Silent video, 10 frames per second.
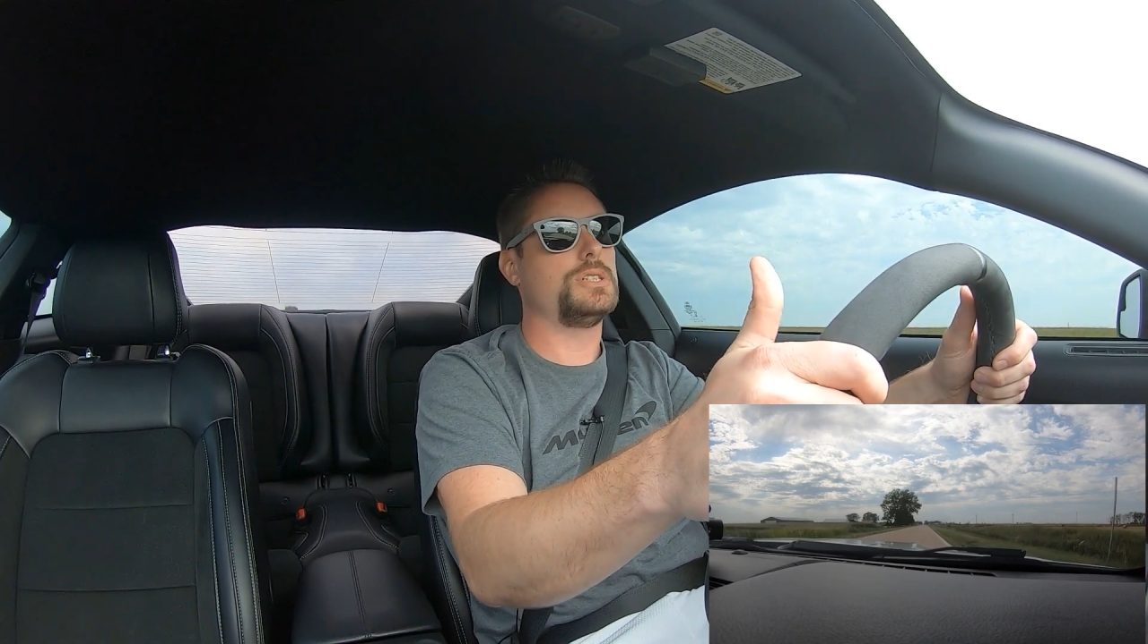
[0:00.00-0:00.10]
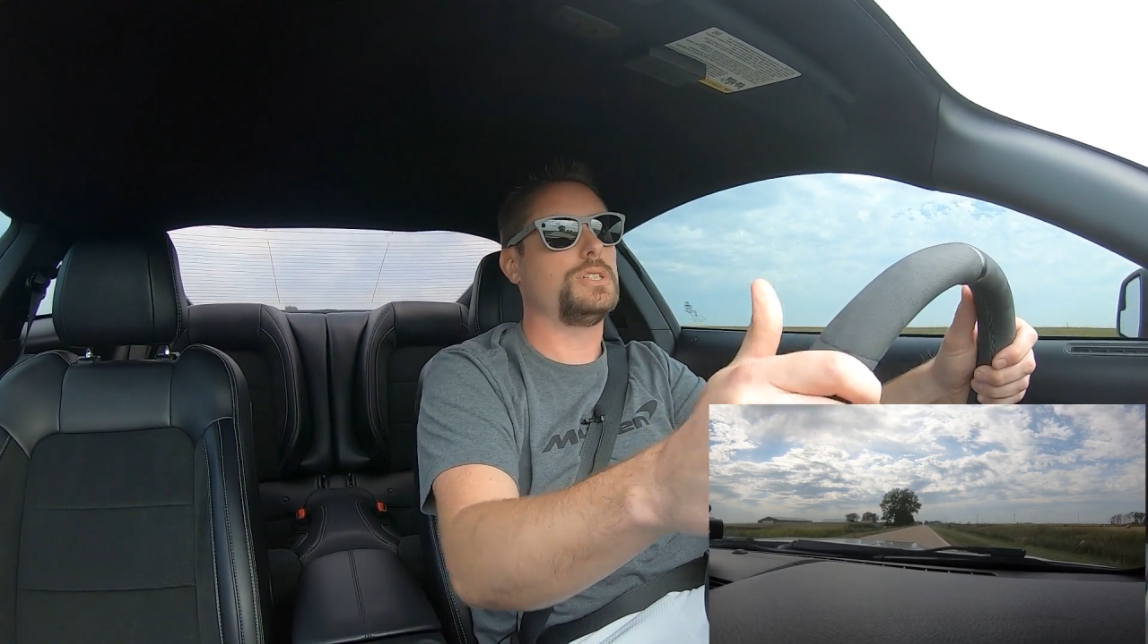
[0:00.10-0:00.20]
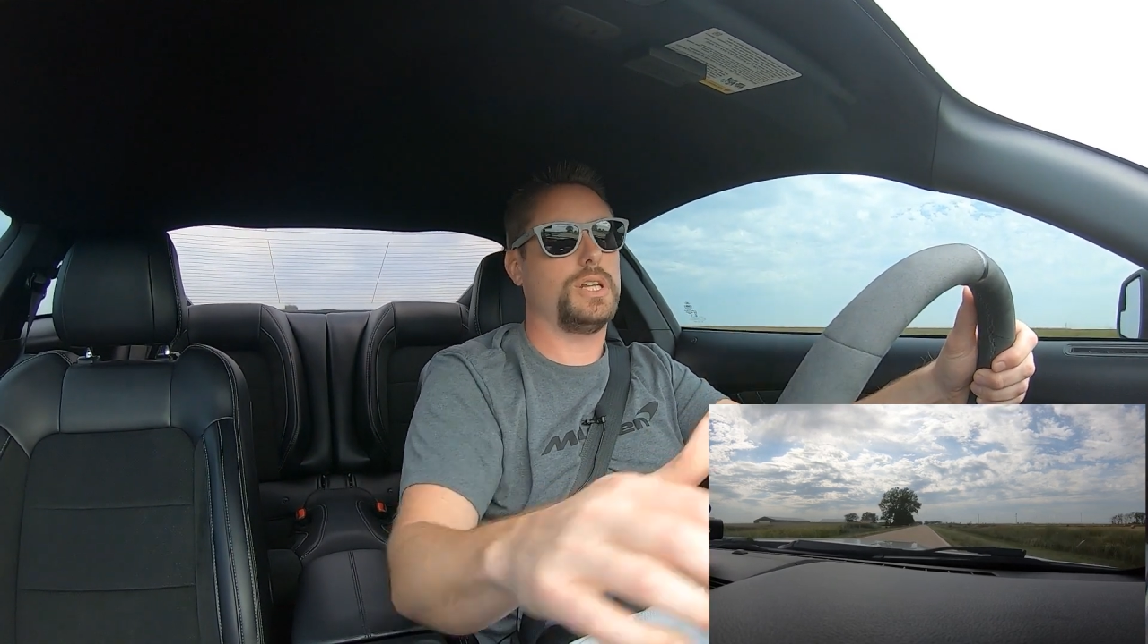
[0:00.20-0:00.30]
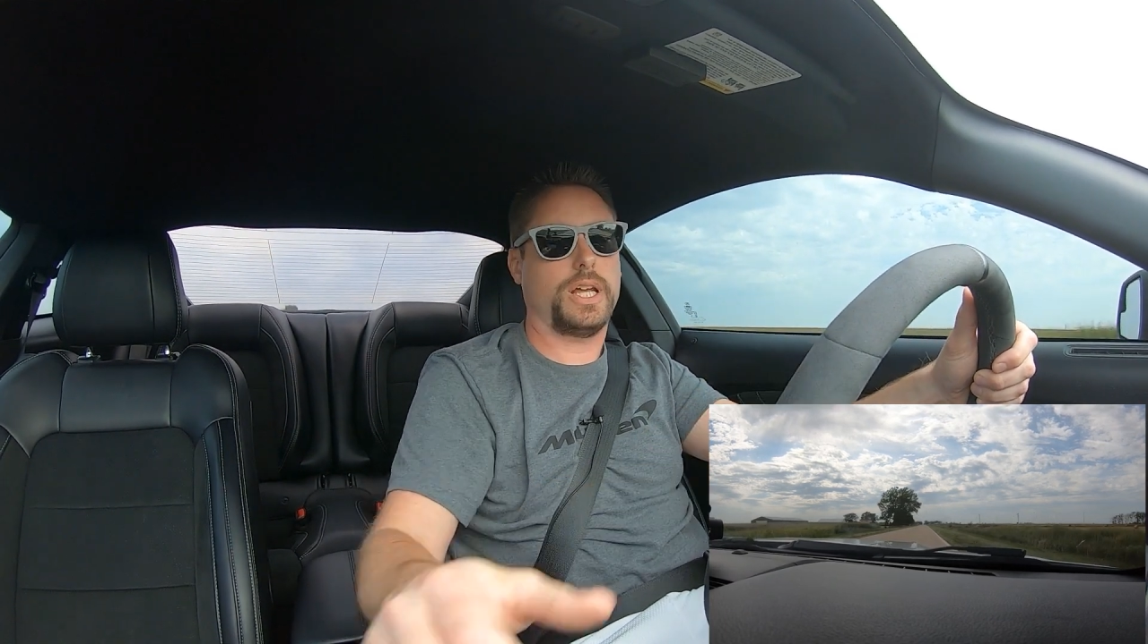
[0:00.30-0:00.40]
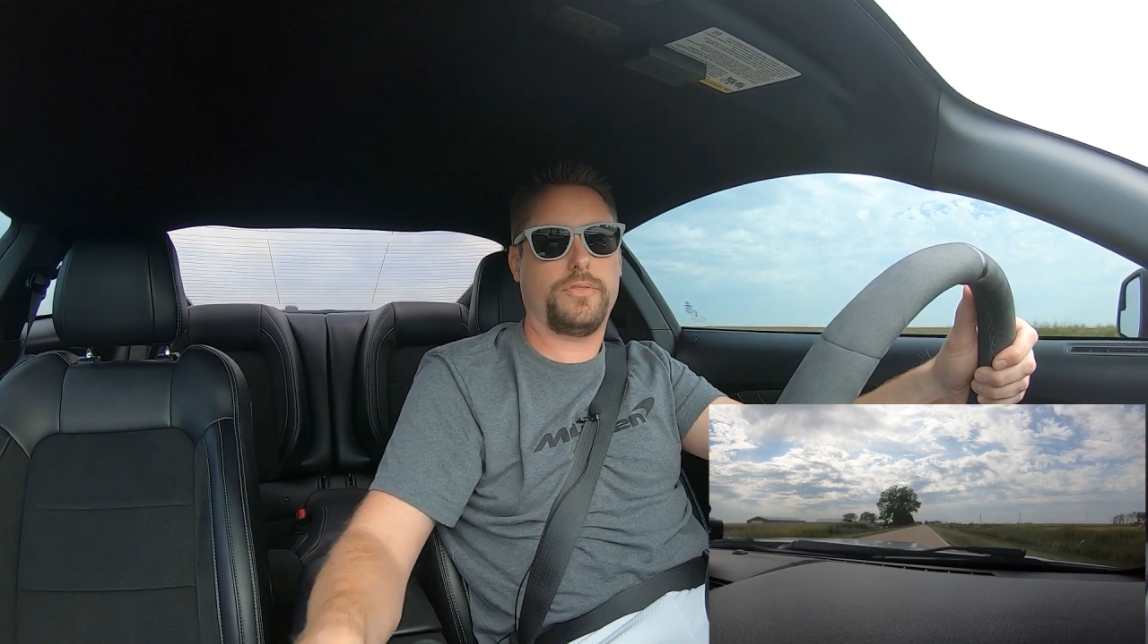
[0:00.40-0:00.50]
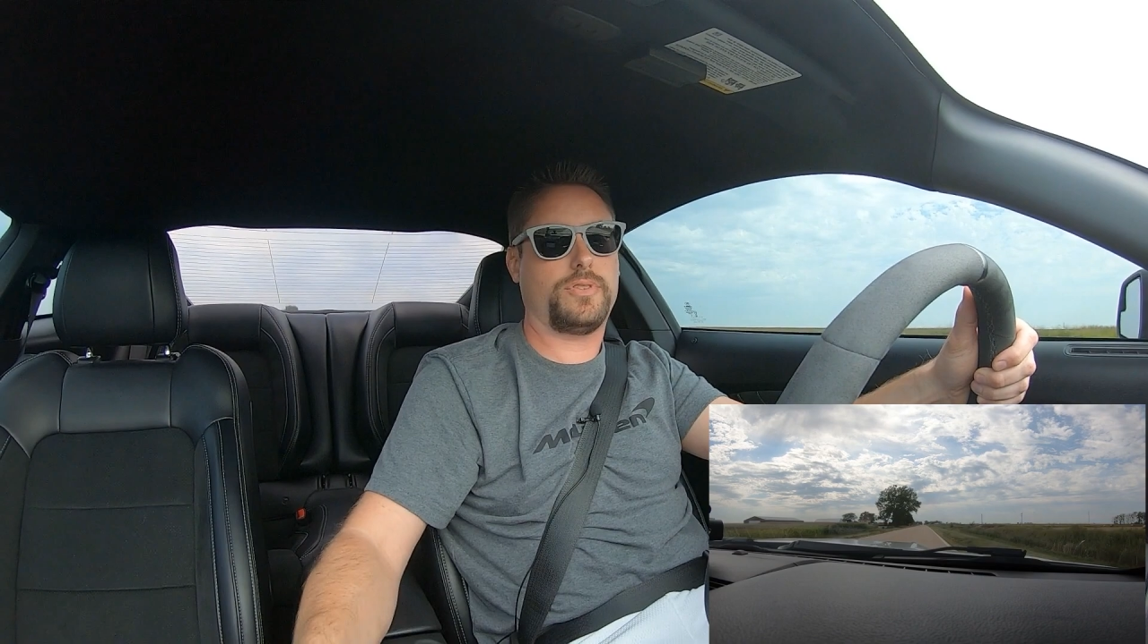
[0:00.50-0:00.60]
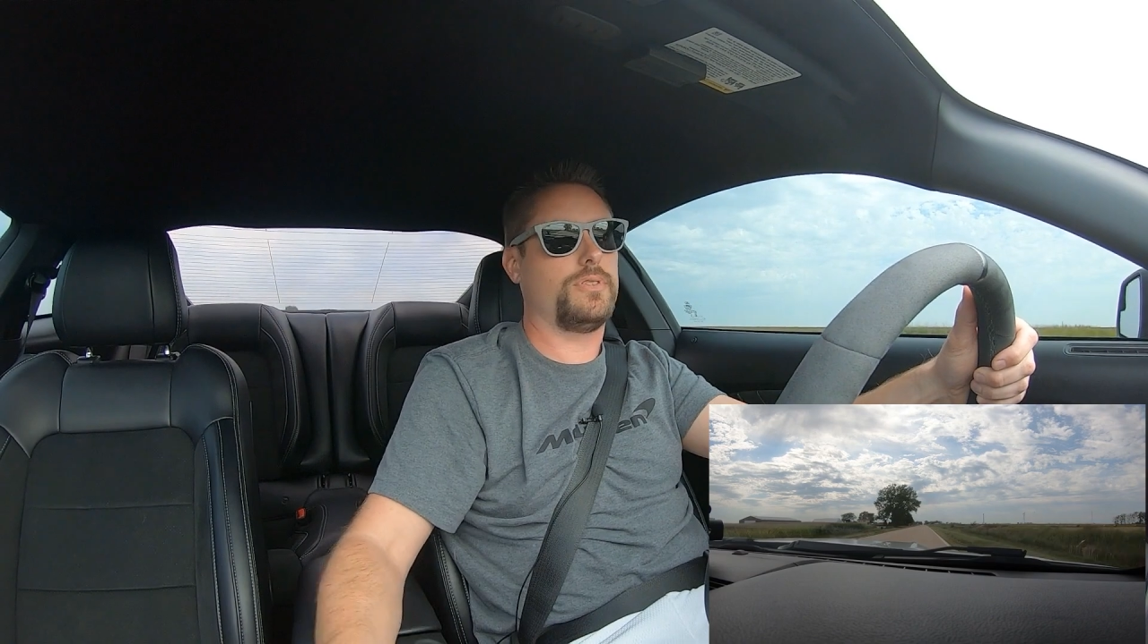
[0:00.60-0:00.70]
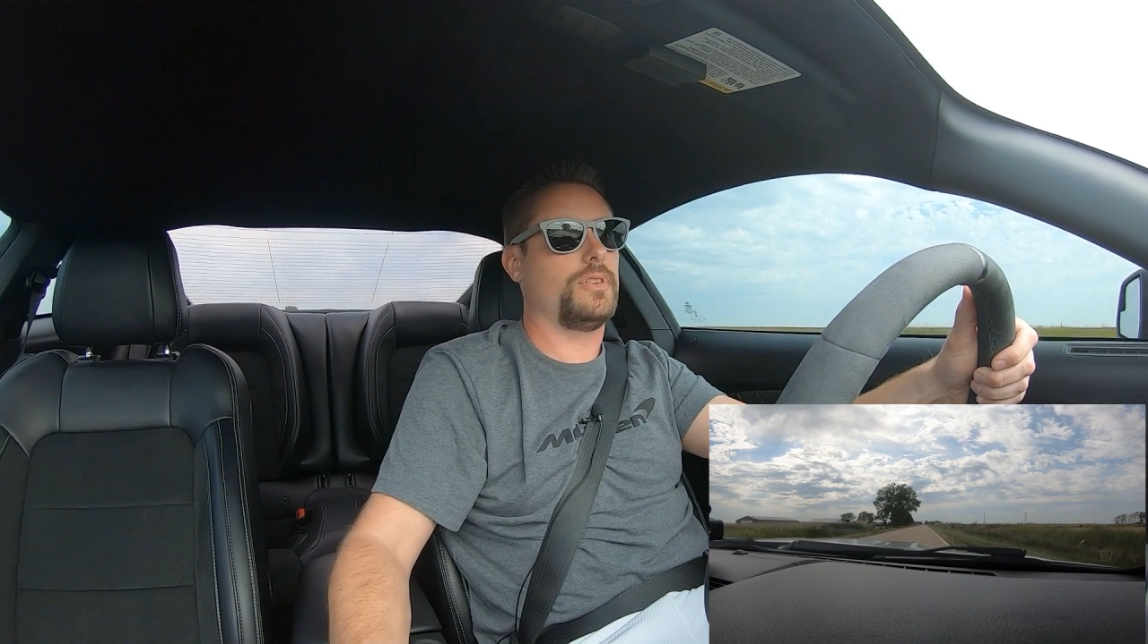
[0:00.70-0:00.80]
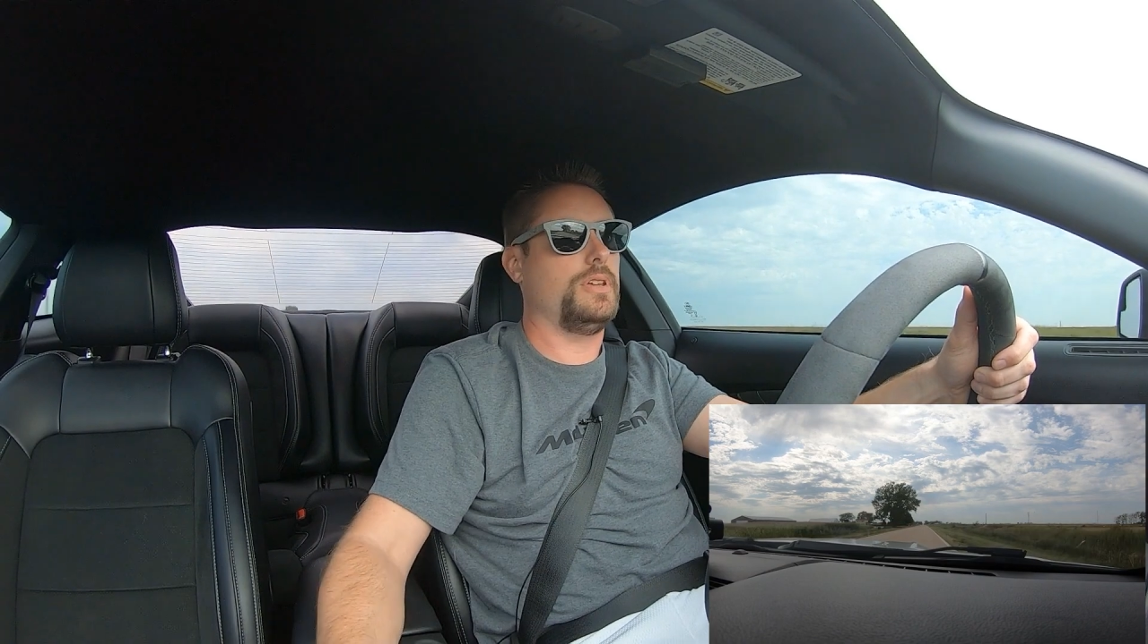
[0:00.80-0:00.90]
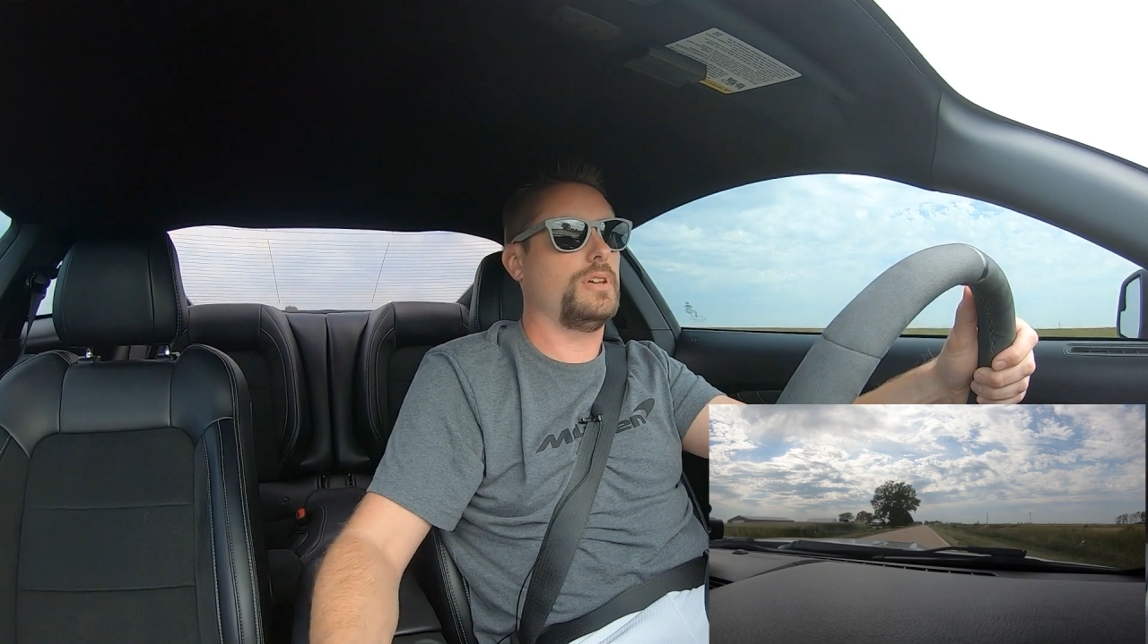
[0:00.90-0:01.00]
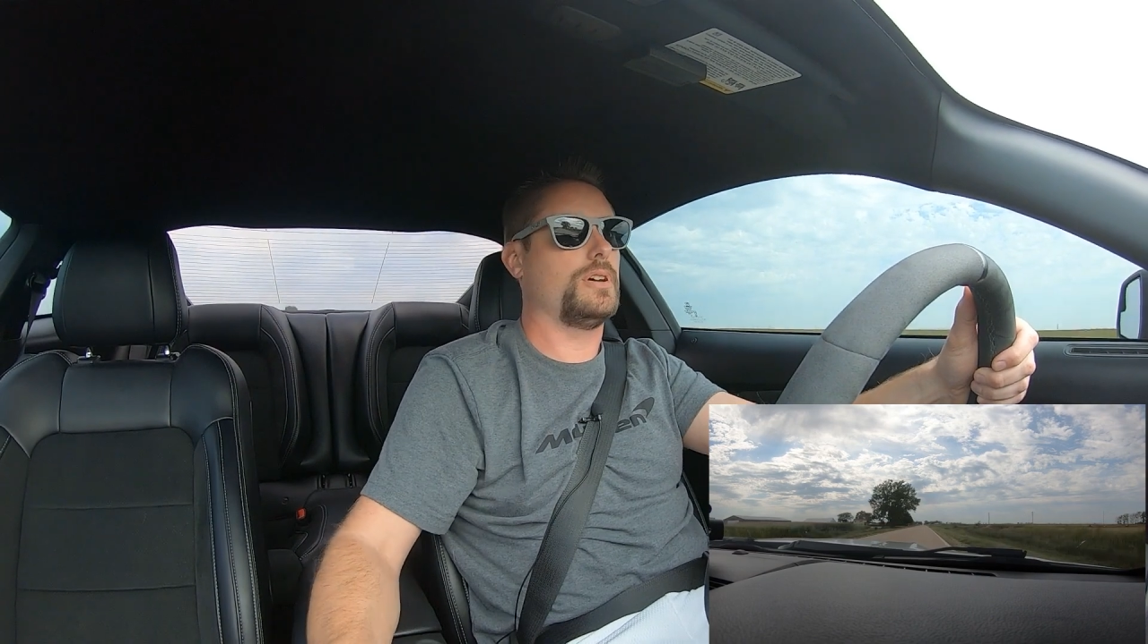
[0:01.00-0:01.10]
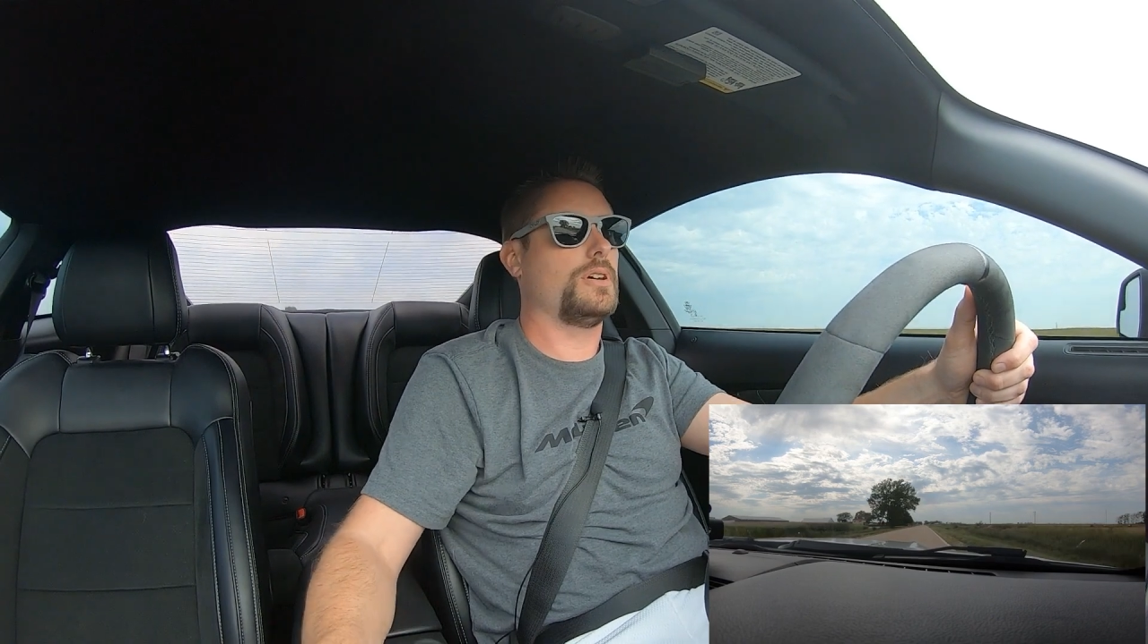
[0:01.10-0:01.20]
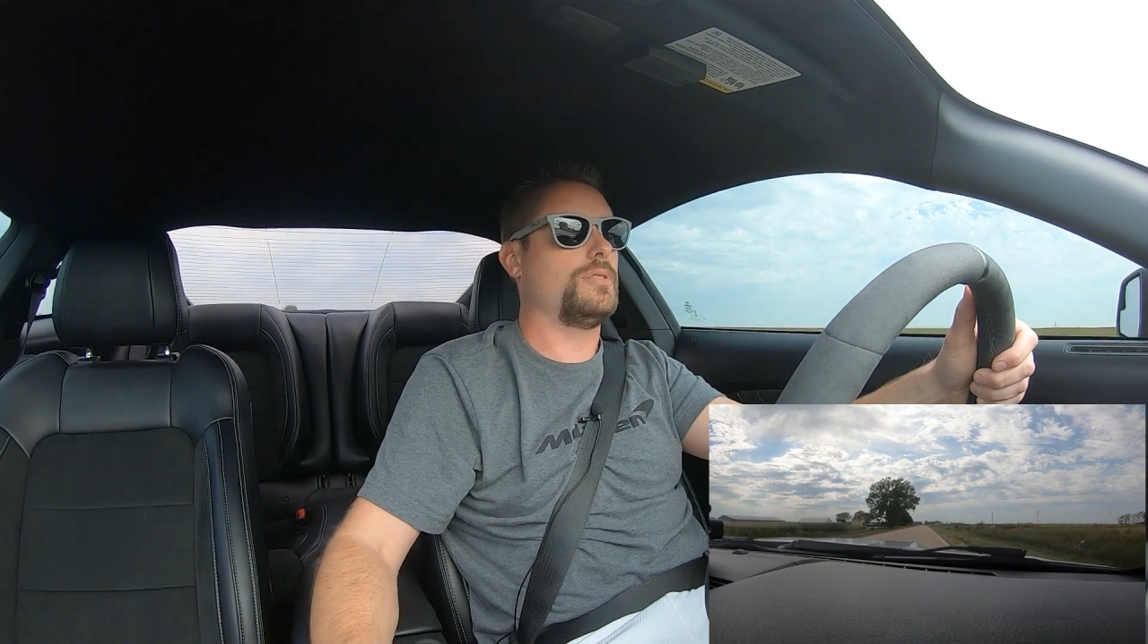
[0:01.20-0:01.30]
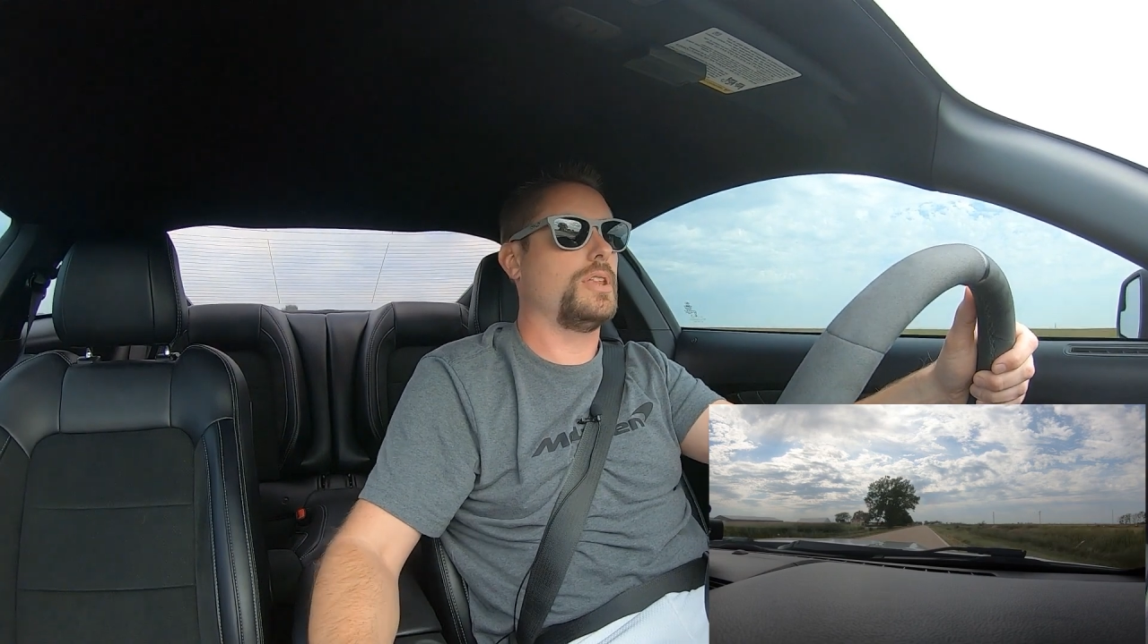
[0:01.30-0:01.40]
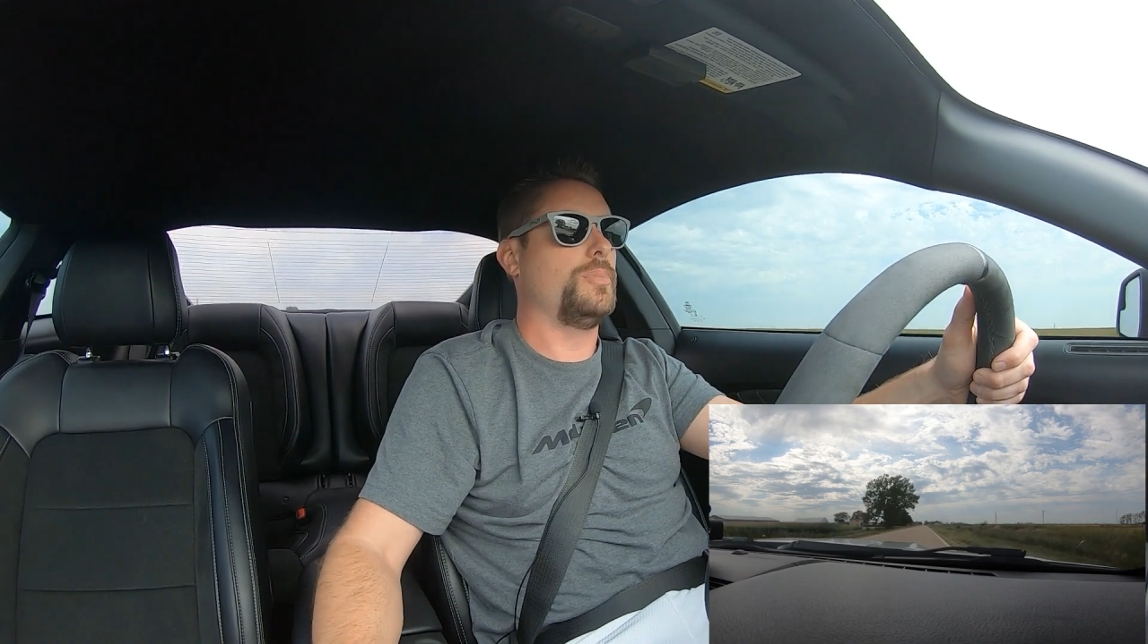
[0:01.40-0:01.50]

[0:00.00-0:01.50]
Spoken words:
Didn't have the